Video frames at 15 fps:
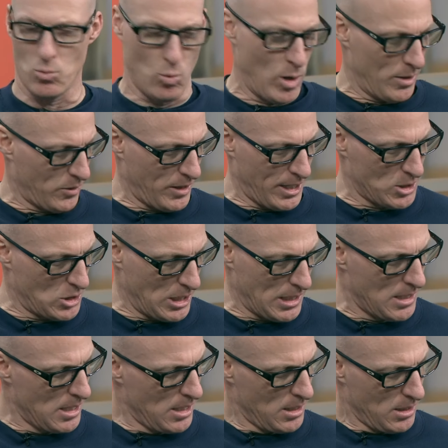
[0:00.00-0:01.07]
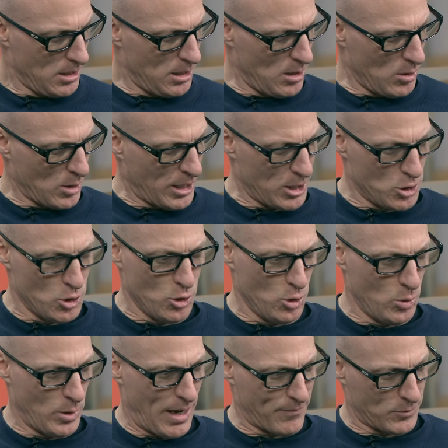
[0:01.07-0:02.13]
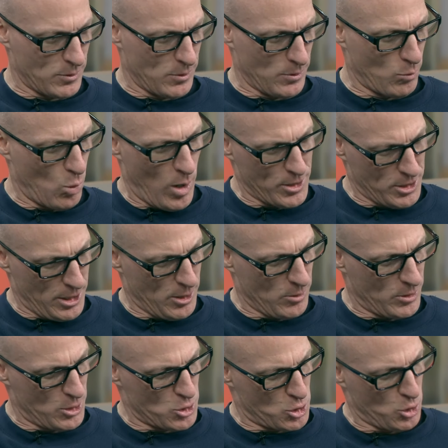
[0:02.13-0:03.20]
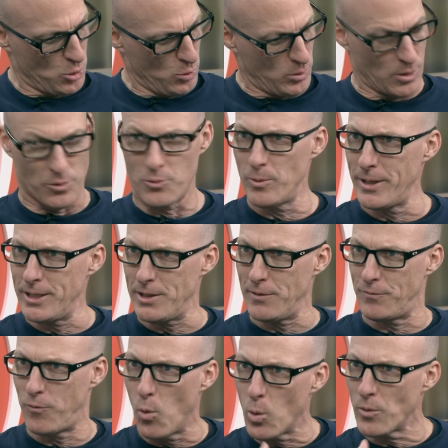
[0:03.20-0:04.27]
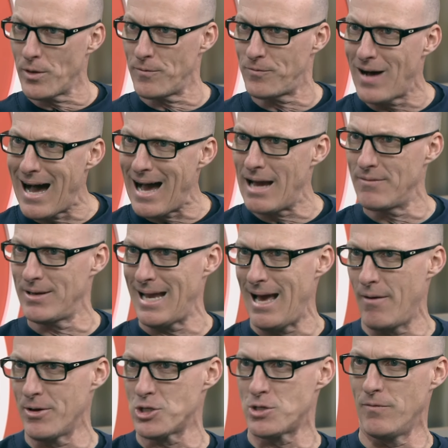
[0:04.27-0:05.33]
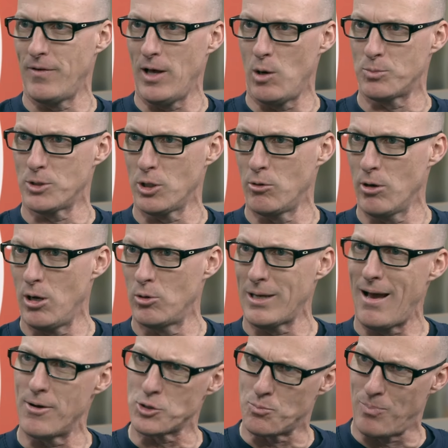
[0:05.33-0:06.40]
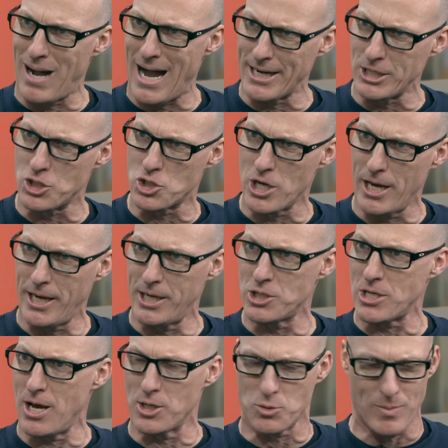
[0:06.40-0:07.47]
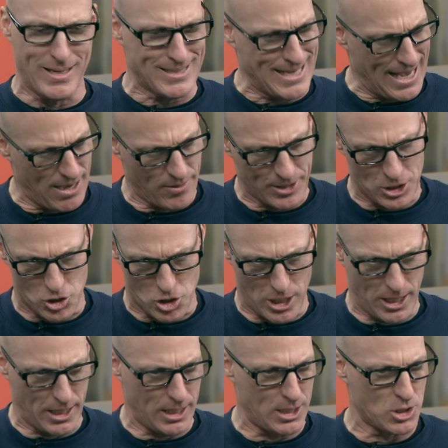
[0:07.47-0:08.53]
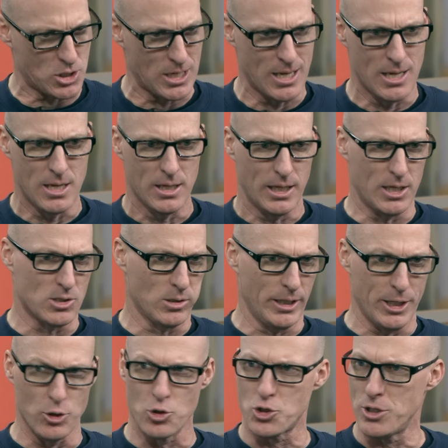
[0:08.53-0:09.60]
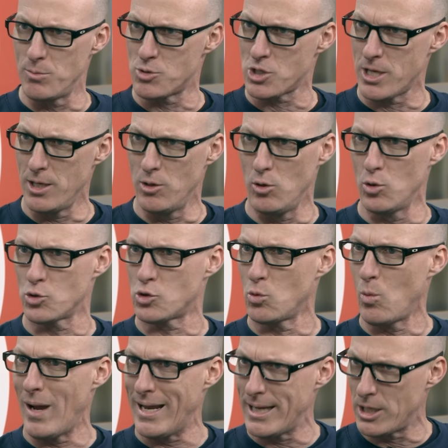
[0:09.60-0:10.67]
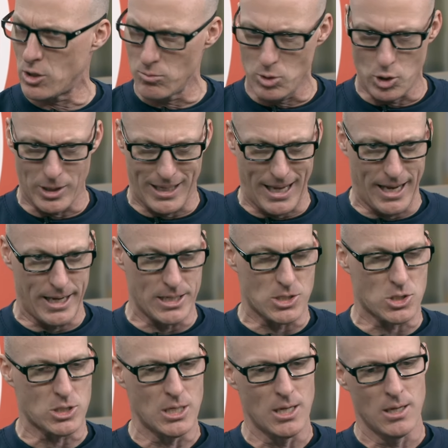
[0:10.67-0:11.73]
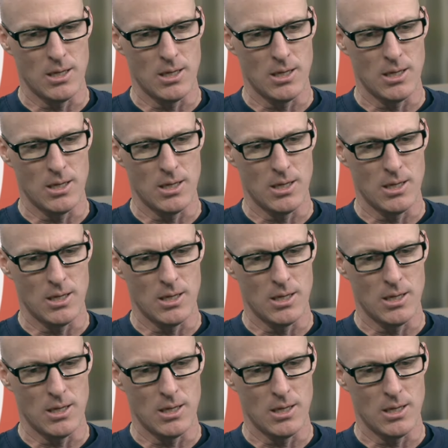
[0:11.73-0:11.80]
and what things he, you know, can do after 1 year, then two, then three, then four, then five, and how he's developed and grown, how his body's changed, how his mentality's changed, his leadership skills, the way he communicates.